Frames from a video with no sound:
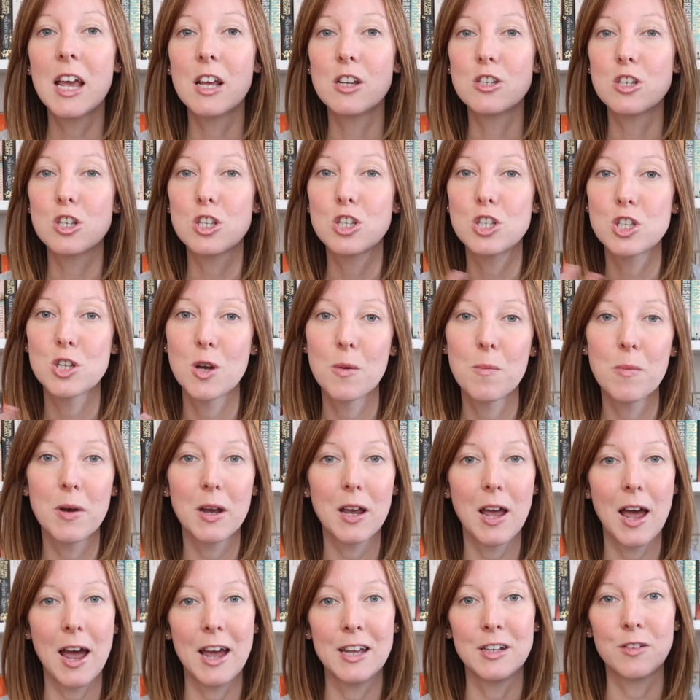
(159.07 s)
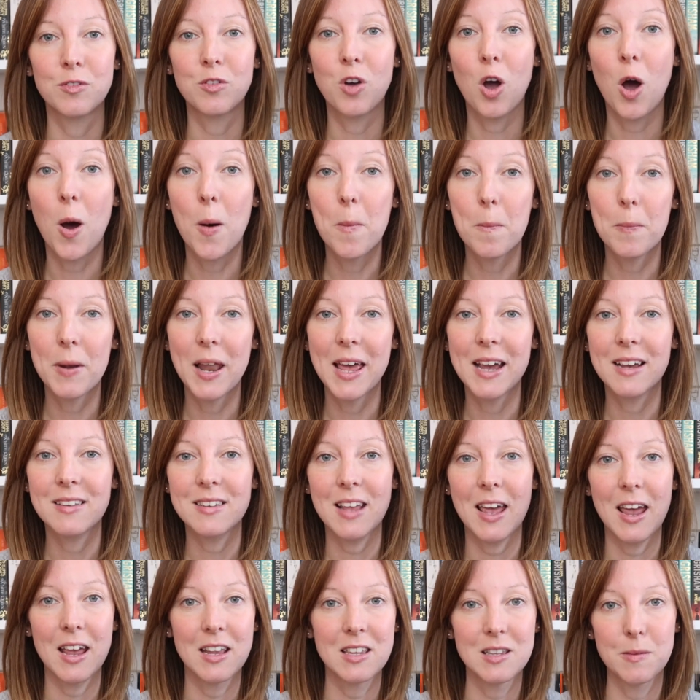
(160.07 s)
into some kind of
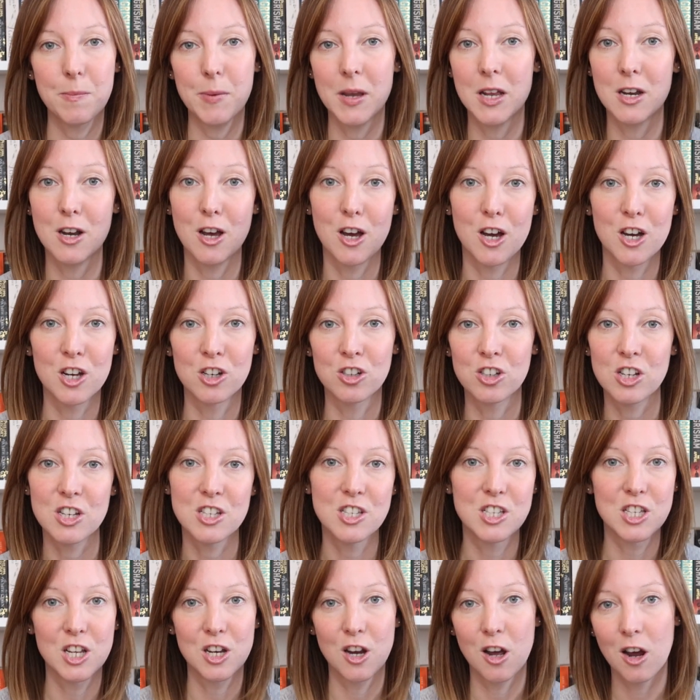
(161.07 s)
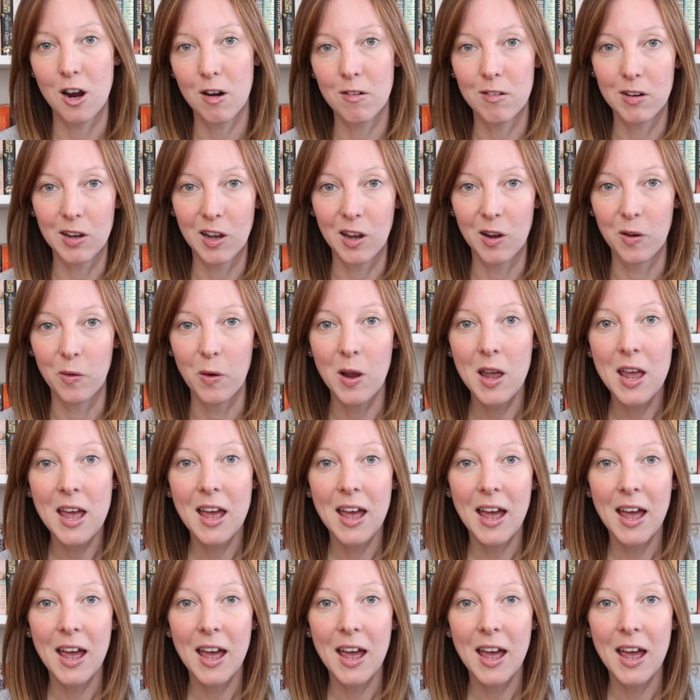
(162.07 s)
complex espionage scenario.